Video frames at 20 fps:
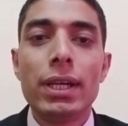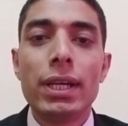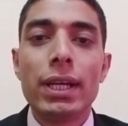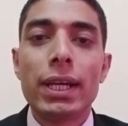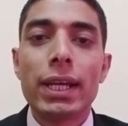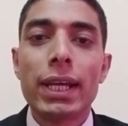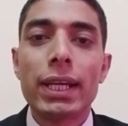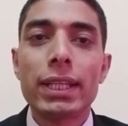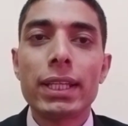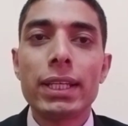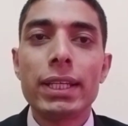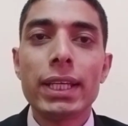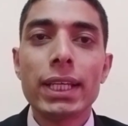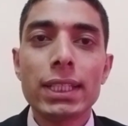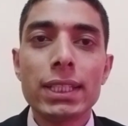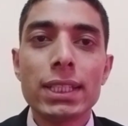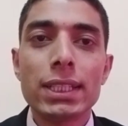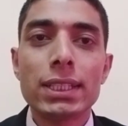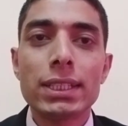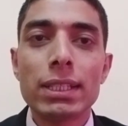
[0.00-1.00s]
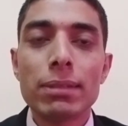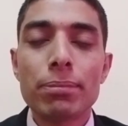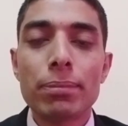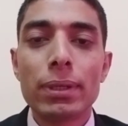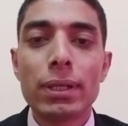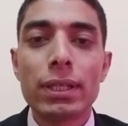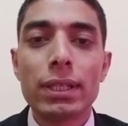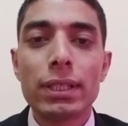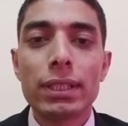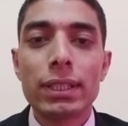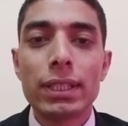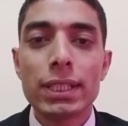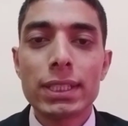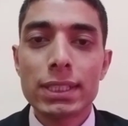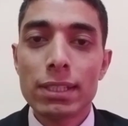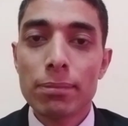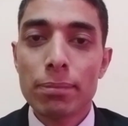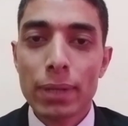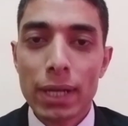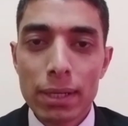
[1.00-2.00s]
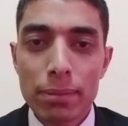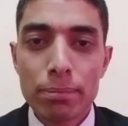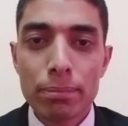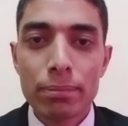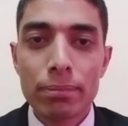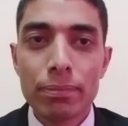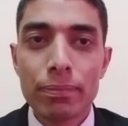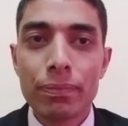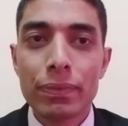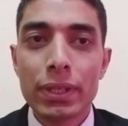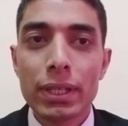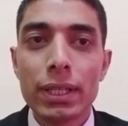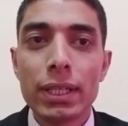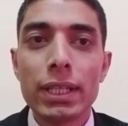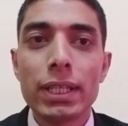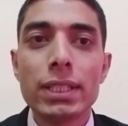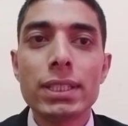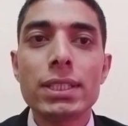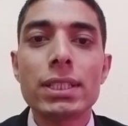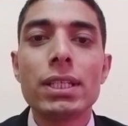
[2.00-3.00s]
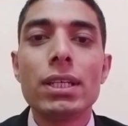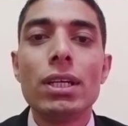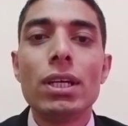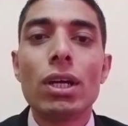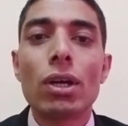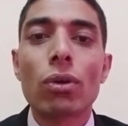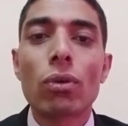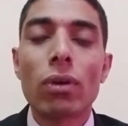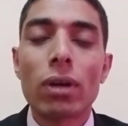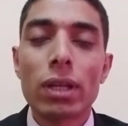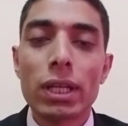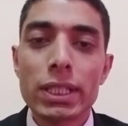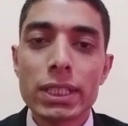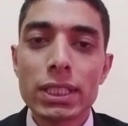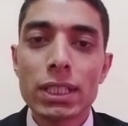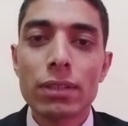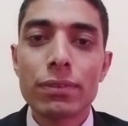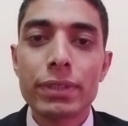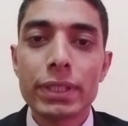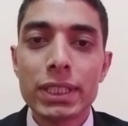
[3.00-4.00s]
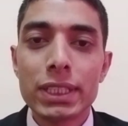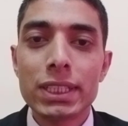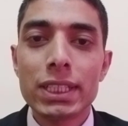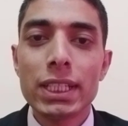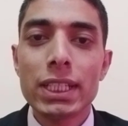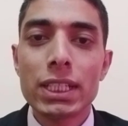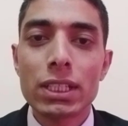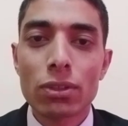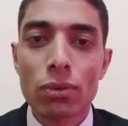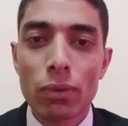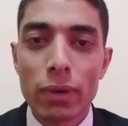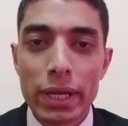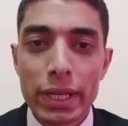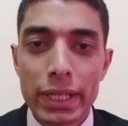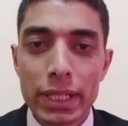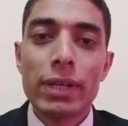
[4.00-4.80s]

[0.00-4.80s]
And the next step, the step 5, is quality of stay inquiry.